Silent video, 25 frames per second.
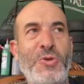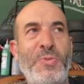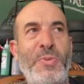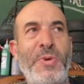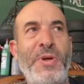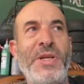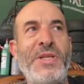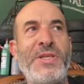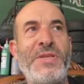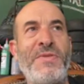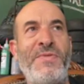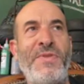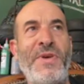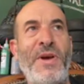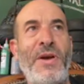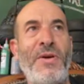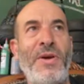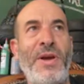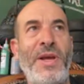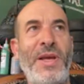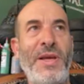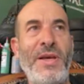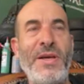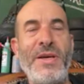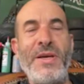but it's
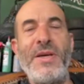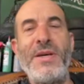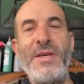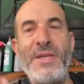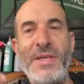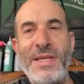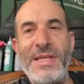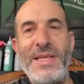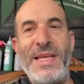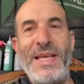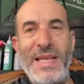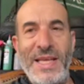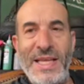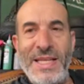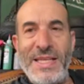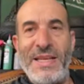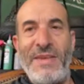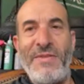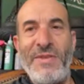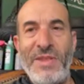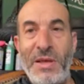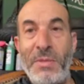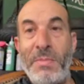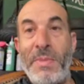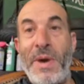everything
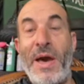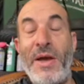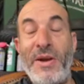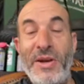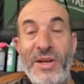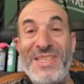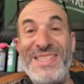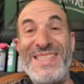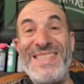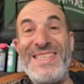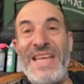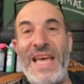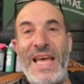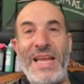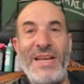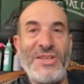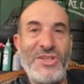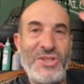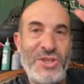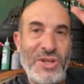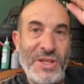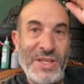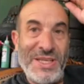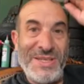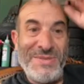about it is dense.
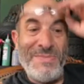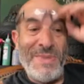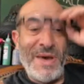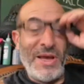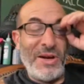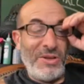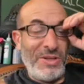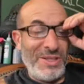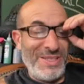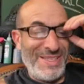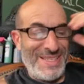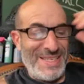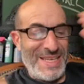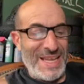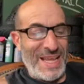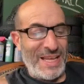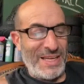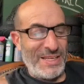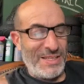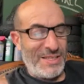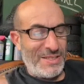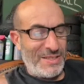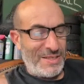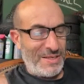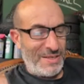You know, the metal is
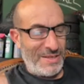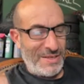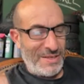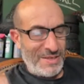dense.